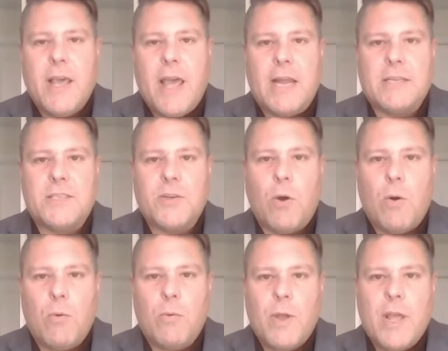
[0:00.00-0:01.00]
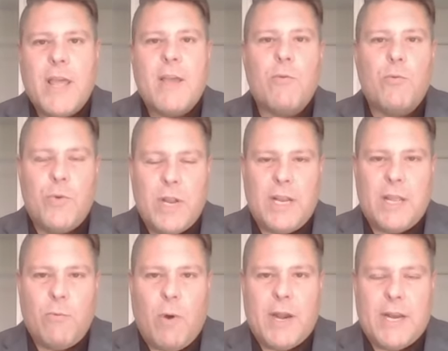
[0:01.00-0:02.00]
And so really
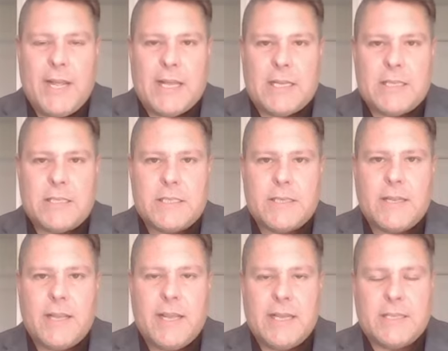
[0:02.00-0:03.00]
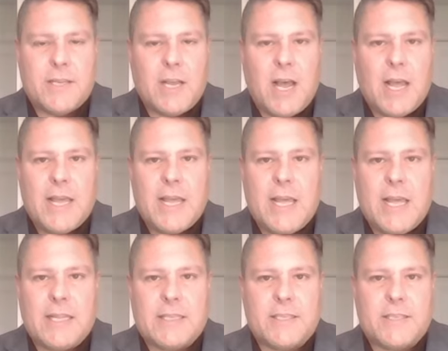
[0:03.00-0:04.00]
what it is
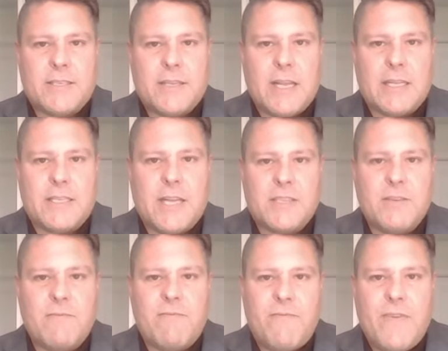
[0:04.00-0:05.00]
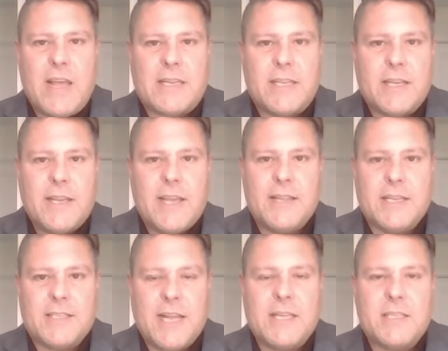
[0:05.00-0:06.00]
it doesn't fit in the
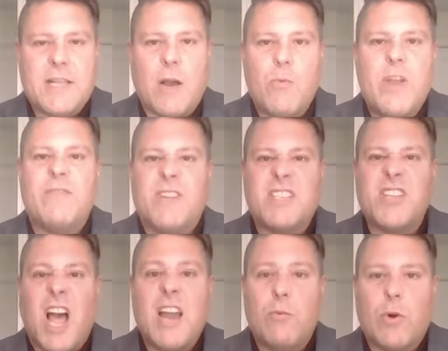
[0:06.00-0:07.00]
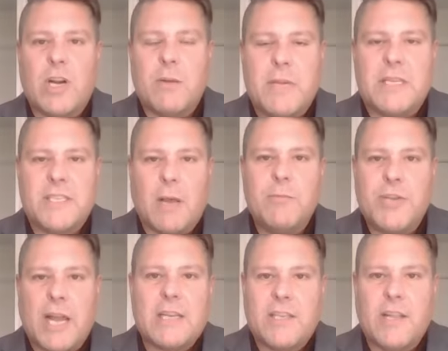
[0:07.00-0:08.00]
sense that we've decided we're going to be
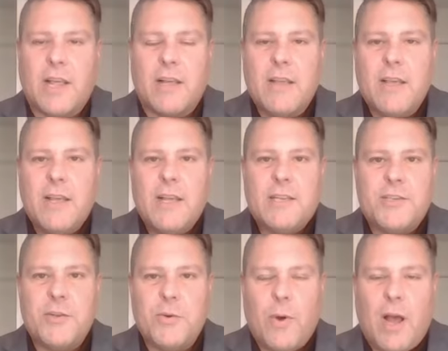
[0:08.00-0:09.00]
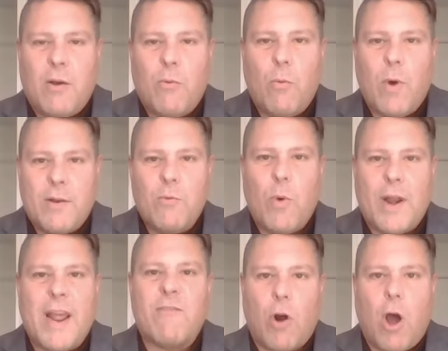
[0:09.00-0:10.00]
subject to
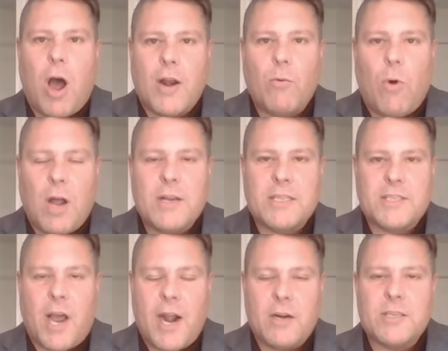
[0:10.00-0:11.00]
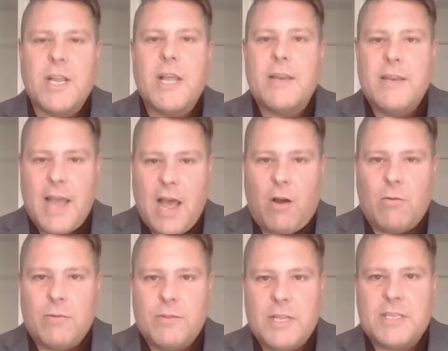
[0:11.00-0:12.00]
whatever Ottawa desires. Now,
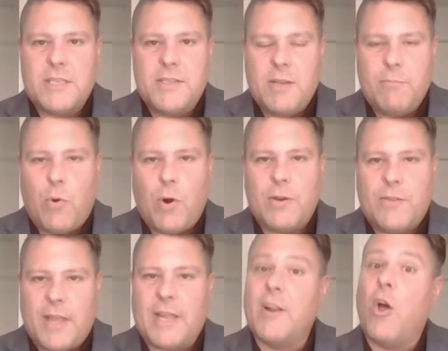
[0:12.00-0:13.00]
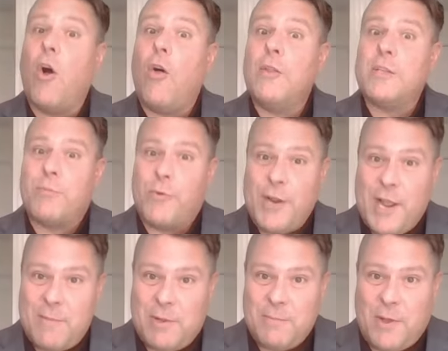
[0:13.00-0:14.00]
this is the important thing, and all this
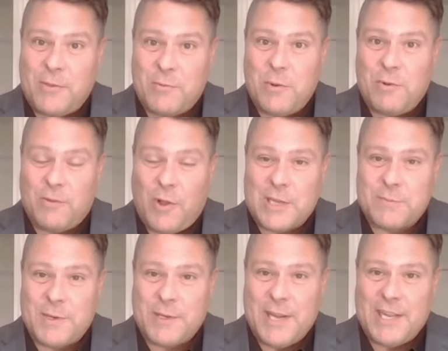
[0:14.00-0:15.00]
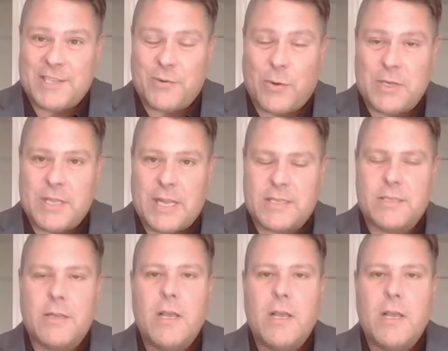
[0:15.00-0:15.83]
preamble about the rule of law has been leading towards this.